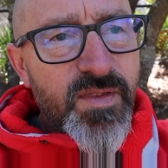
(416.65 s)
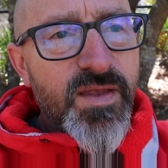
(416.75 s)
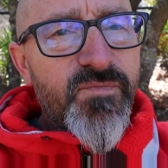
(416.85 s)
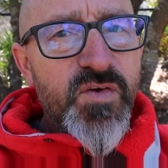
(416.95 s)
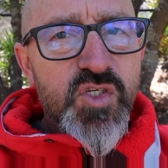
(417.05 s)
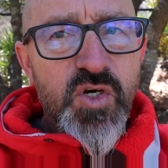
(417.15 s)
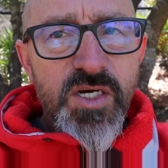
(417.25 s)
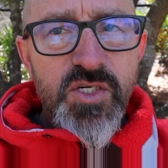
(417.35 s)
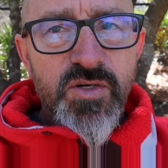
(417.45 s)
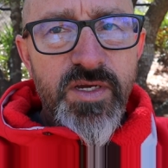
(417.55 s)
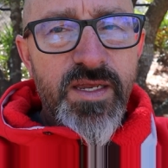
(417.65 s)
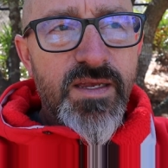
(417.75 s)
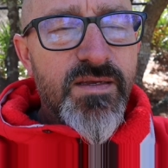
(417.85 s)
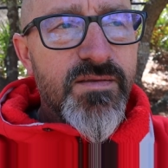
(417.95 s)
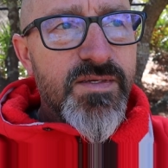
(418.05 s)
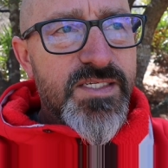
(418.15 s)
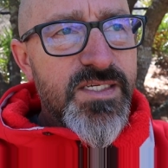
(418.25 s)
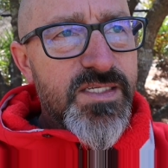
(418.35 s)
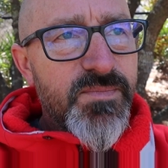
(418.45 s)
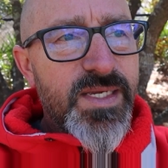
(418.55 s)
infrastructurally, the
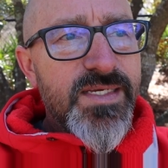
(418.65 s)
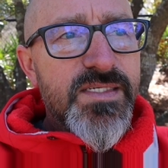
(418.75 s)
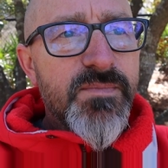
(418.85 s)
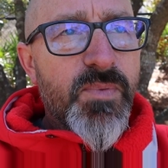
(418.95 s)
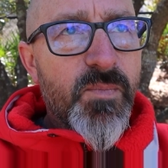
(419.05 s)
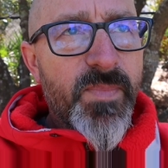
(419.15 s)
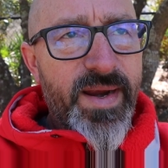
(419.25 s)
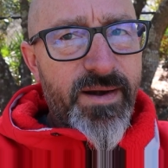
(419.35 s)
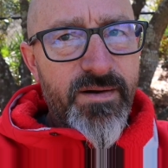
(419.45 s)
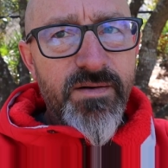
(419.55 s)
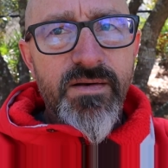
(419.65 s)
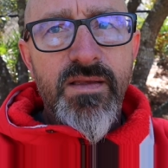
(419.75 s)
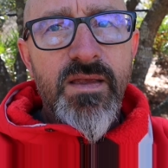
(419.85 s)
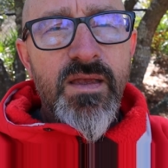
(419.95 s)
system isn't prepared